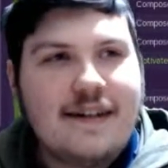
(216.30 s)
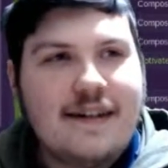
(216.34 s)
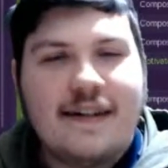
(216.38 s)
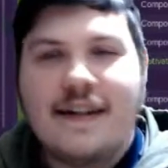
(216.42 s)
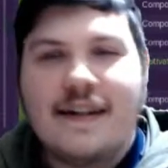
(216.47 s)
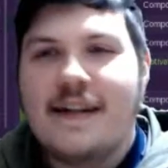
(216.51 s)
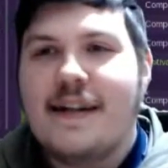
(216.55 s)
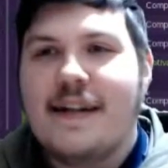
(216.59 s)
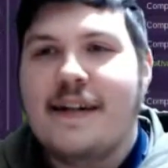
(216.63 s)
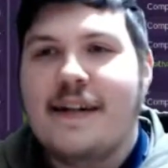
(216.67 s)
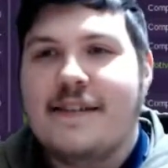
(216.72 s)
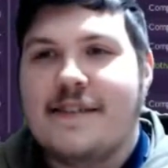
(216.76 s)

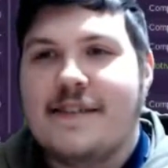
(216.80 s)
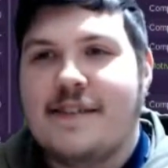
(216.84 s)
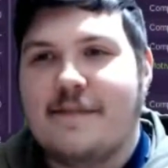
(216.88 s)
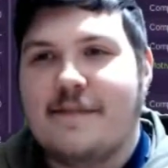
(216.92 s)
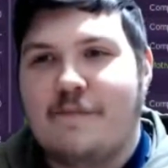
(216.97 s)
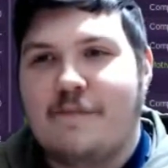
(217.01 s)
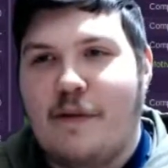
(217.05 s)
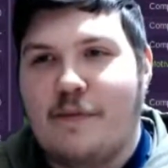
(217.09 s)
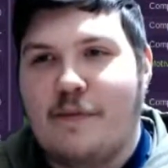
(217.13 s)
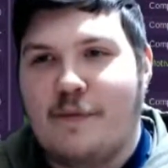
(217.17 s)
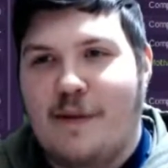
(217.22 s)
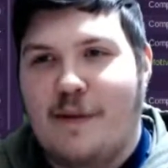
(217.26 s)
it's the
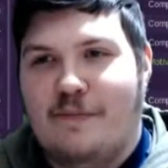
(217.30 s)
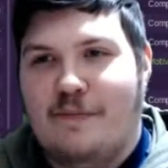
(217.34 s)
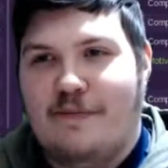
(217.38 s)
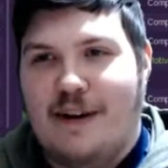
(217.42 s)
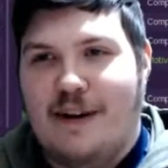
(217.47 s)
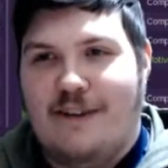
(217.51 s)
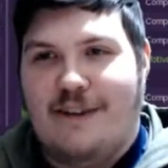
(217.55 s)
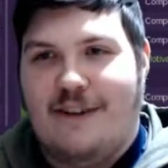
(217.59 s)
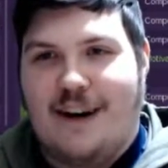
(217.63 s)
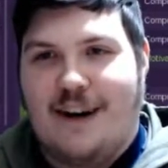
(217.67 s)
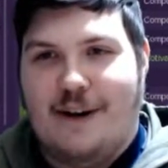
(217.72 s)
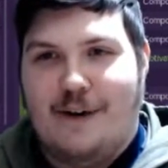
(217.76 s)
problem with
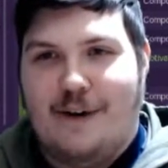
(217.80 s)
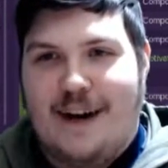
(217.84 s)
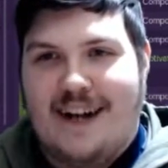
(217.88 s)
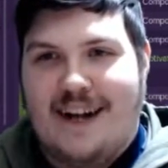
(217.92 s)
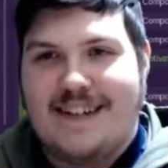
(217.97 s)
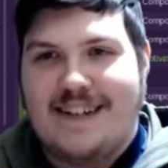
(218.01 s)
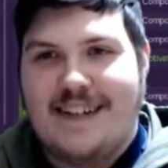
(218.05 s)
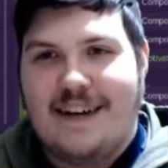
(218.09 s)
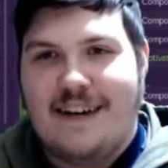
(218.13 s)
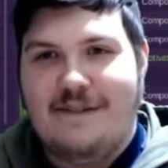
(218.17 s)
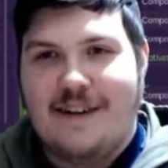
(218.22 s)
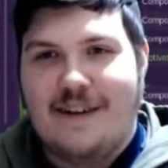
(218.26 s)
pre-recording. I
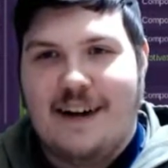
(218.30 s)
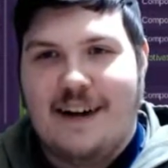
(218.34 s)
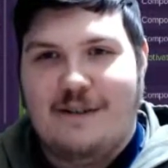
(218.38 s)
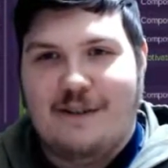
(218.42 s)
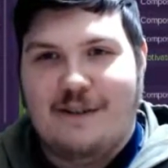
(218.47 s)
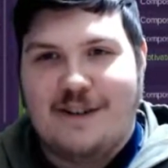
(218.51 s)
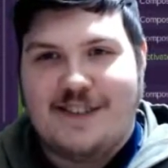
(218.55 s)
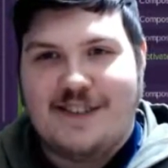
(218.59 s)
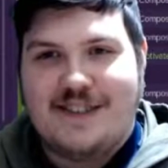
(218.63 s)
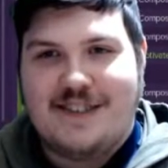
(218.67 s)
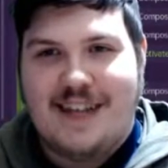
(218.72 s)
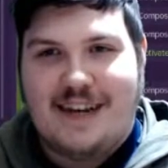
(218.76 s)
don't know what's
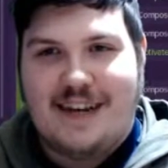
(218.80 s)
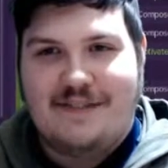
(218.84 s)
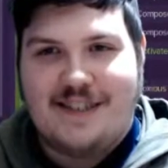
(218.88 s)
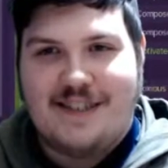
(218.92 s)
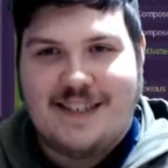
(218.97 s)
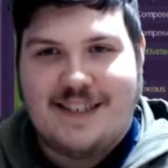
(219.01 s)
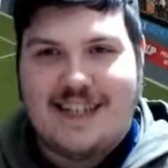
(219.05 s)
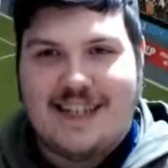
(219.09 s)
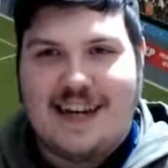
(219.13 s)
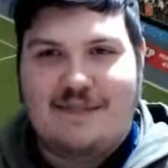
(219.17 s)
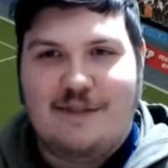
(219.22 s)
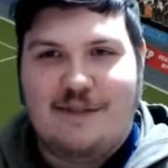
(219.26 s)
safe to say
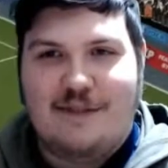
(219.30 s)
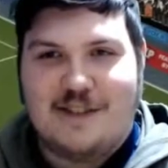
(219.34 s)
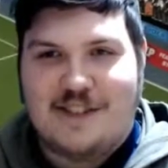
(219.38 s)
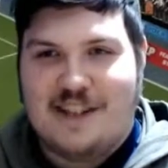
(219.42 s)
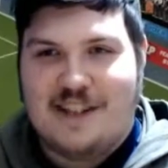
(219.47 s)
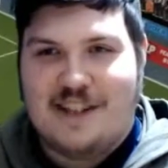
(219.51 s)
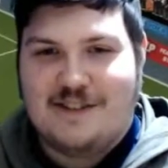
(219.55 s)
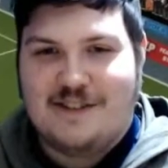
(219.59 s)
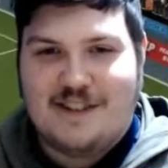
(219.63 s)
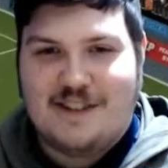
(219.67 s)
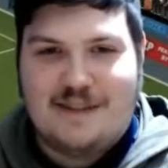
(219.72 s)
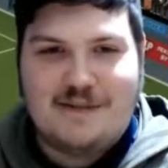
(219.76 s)
and what's not,
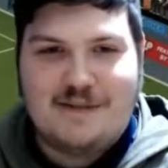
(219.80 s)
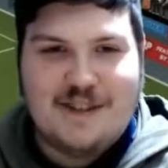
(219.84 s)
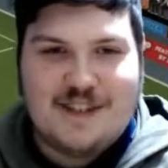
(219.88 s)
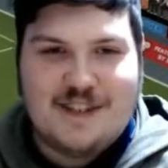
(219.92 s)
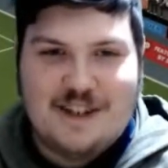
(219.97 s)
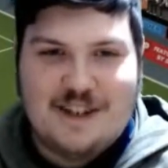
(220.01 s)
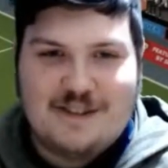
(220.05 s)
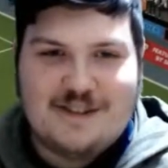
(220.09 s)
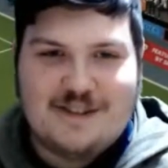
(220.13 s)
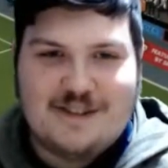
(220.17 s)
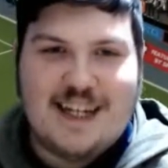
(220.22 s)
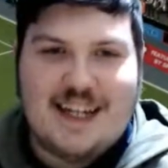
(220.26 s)
so I'm just not
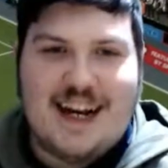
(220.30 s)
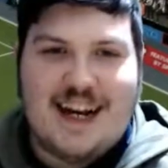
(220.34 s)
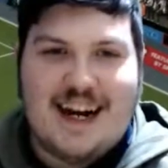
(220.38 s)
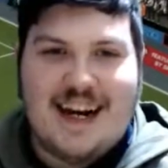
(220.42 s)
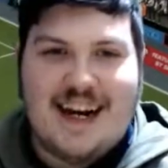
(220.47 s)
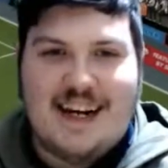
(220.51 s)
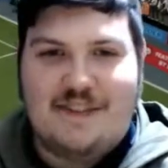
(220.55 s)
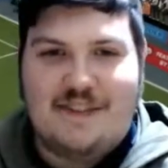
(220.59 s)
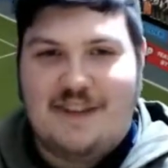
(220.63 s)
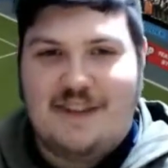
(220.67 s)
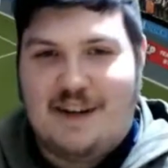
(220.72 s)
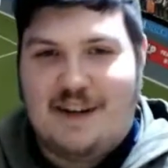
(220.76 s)
saying
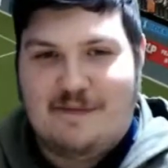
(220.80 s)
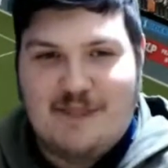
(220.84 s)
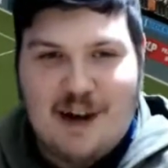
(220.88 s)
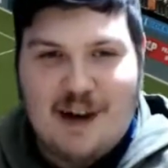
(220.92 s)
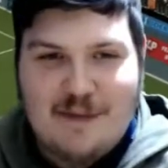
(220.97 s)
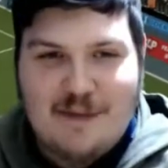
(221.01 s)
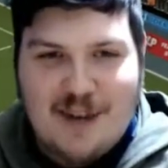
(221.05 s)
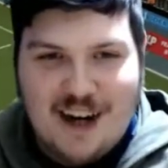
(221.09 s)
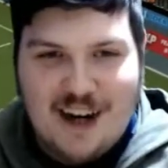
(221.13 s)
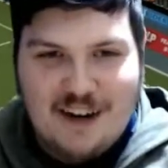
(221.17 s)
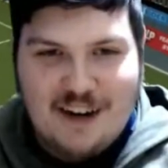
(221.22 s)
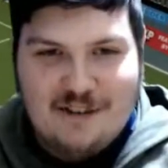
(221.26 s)
anything. But I'm
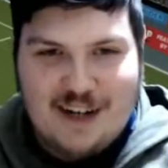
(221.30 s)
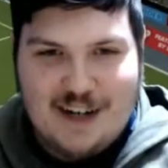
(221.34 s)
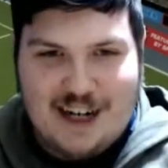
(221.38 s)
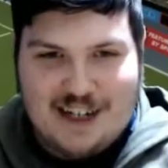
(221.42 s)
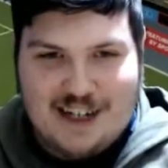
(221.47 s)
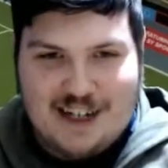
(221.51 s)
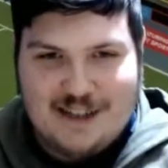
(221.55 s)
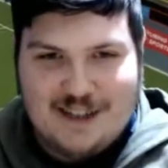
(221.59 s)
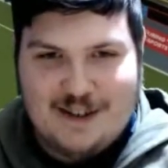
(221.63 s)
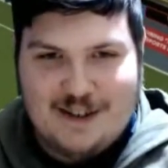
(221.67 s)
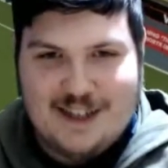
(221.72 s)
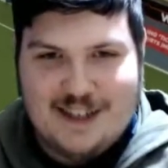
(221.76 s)
alluding to
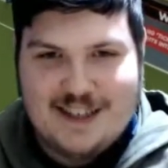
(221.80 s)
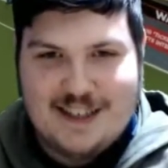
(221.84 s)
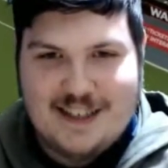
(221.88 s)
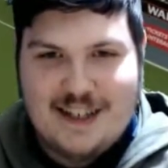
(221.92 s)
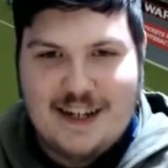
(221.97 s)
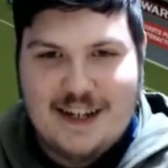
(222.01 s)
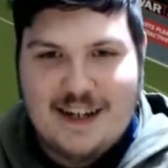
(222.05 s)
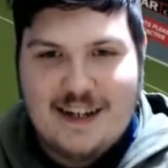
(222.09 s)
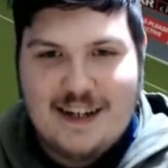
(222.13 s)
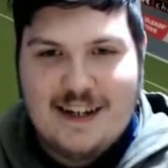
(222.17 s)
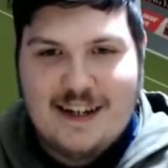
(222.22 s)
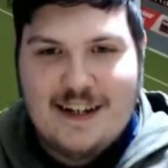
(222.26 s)
it.
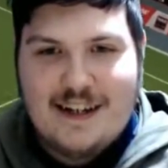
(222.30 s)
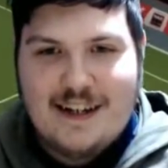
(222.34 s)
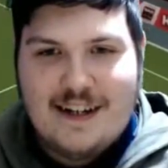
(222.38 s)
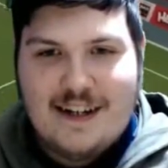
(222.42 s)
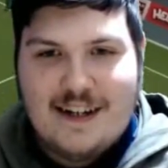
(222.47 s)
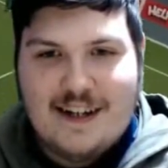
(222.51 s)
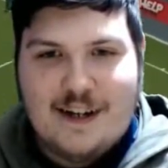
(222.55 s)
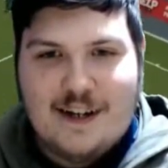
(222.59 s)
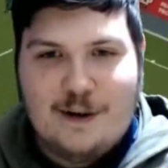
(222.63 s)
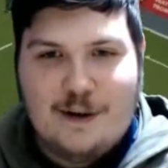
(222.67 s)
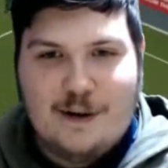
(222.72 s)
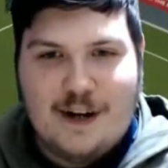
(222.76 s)

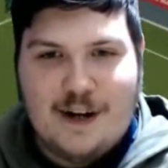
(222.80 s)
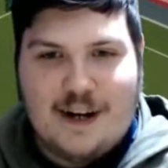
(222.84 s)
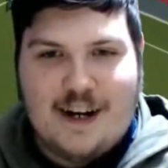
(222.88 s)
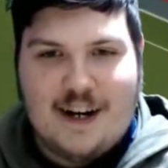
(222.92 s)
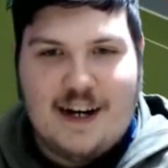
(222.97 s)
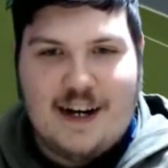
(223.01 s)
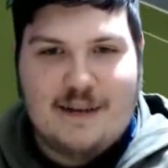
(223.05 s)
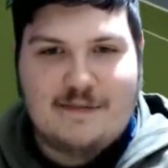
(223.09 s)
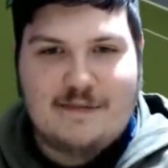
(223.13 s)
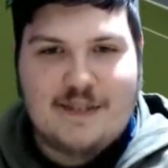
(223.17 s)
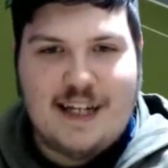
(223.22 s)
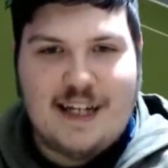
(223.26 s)
Corner
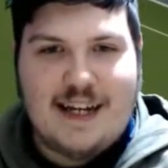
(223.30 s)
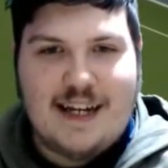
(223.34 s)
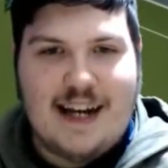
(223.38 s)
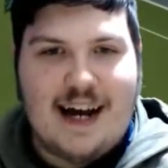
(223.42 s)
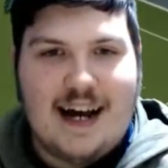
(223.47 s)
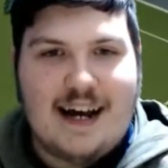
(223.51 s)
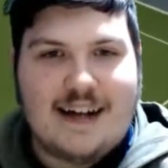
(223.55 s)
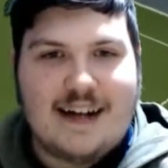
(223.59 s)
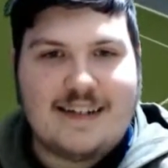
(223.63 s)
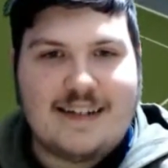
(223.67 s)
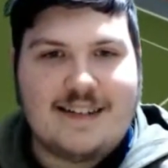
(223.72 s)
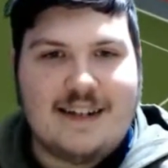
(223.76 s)
comes in.
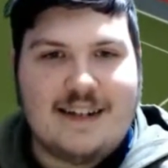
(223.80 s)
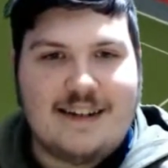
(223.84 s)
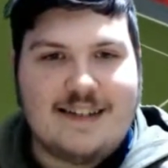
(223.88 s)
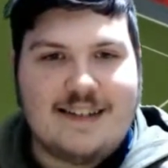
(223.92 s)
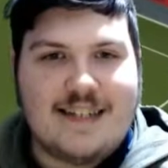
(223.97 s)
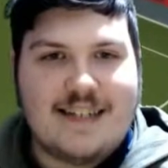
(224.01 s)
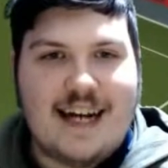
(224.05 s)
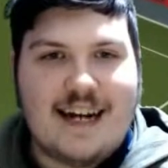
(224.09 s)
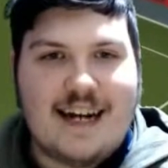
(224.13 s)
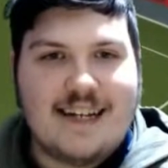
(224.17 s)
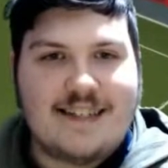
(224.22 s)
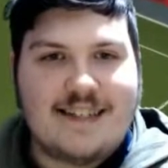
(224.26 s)
Axel
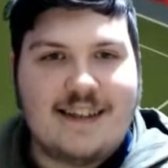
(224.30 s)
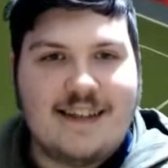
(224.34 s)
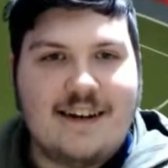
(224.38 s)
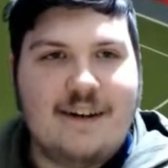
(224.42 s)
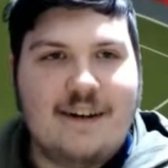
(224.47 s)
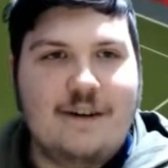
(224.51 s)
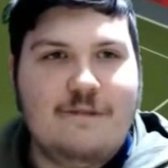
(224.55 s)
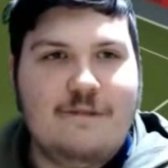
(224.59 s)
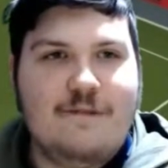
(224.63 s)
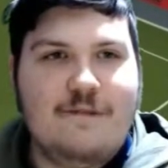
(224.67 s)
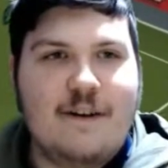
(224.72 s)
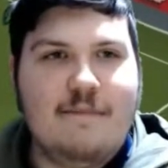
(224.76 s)
Zagadou.
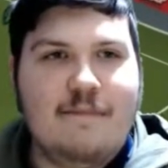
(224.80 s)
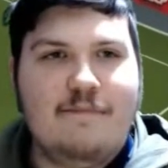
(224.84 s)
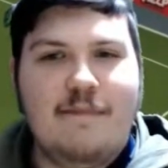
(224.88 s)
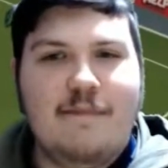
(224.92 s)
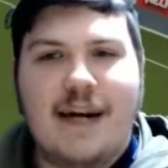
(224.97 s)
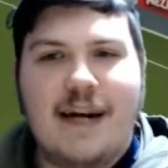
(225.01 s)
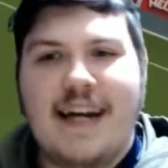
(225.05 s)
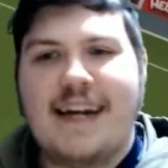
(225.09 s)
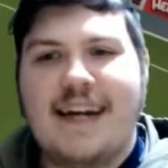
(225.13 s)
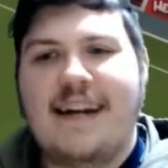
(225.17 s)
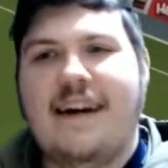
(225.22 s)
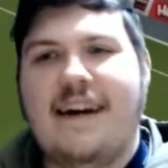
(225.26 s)

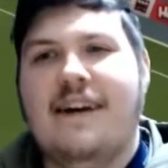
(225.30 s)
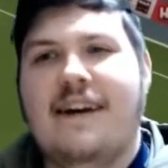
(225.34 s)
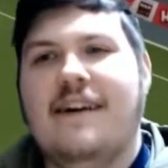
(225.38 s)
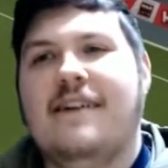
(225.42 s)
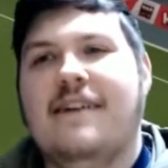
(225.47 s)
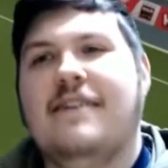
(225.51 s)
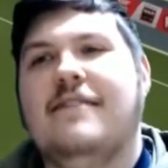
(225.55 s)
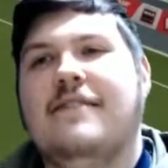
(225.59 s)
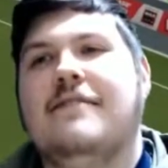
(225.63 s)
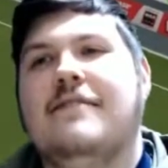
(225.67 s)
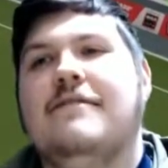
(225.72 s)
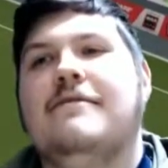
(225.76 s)

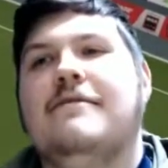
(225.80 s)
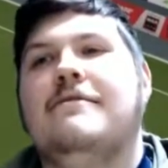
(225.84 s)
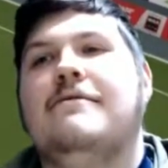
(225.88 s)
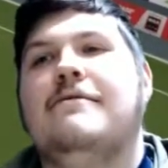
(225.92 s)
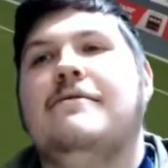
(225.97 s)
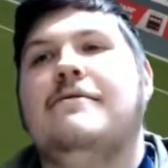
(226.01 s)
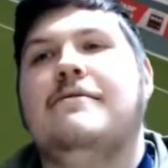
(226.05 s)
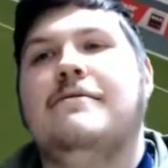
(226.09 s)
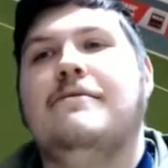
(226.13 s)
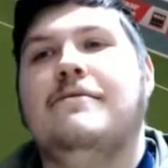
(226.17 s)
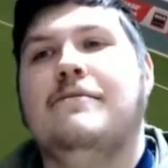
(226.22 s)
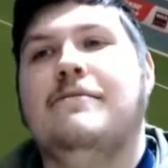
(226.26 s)

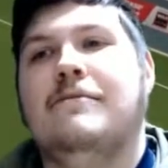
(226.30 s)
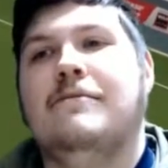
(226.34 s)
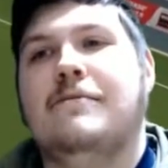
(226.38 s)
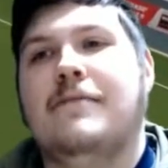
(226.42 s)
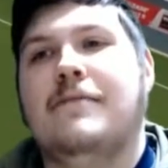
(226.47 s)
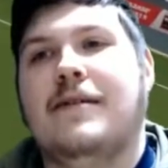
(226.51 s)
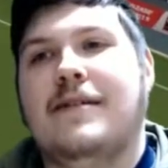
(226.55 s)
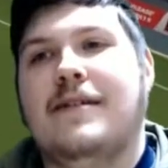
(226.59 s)
Firmino.